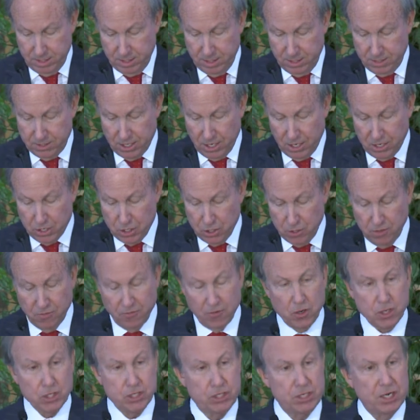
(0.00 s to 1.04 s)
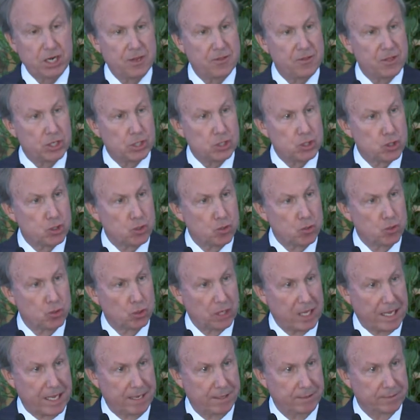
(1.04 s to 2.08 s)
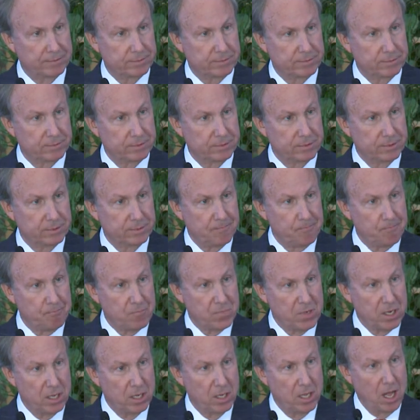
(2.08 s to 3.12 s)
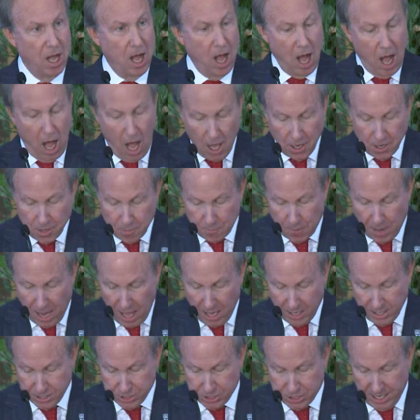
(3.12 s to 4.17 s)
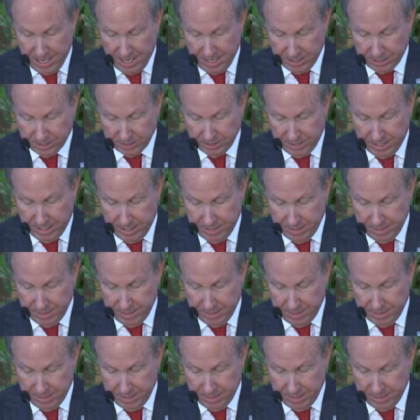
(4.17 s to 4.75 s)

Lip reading: That a university that truly, unapologetically